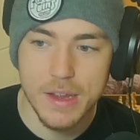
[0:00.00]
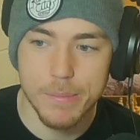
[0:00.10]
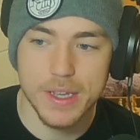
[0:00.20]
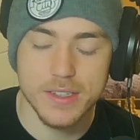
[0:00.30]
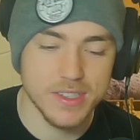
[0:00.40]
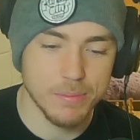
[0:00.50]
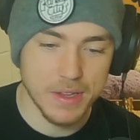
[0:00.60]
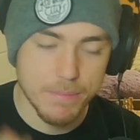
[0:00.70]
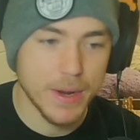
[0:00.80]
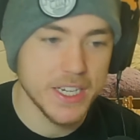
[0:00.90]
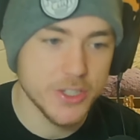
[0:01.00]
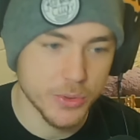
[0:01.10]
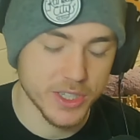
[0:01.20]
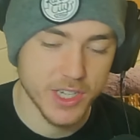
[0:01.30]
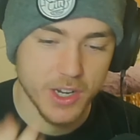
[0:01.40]
Because something bites you
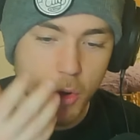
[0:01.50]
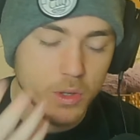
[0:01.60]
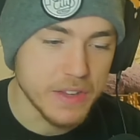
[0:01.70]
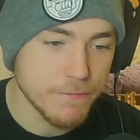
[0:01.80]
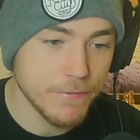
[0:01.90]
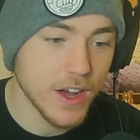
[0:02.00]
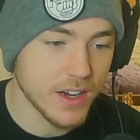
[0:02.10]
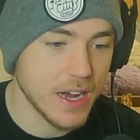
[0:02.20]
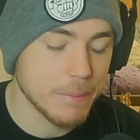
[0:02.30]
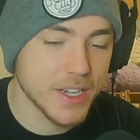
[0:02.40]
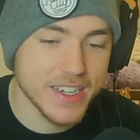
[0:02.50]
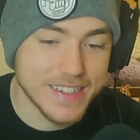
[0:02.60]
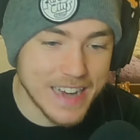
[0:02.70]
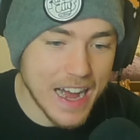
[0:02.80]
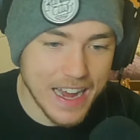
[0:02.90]
and it's like, holy fuck, I'm gonna
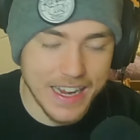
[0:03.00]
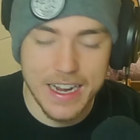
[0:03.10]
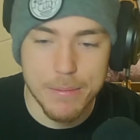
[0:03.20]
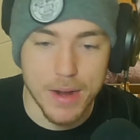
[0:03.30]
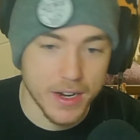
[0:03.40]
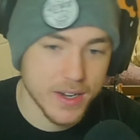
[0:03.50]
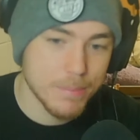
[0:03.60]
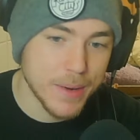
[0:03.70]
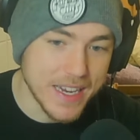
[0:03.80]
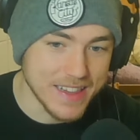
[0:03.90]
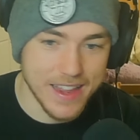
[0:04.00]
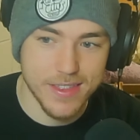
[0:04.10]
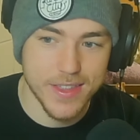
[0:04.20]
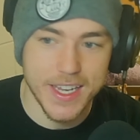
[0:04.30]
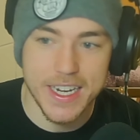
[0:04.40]
die. I'm not gonna bite that
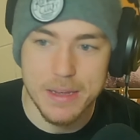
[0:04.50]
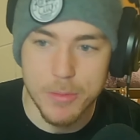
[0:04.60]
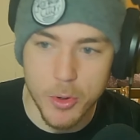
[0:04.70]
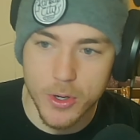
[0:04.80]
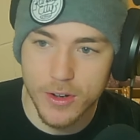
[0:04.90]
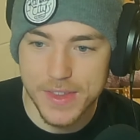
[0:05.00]
thing anymore.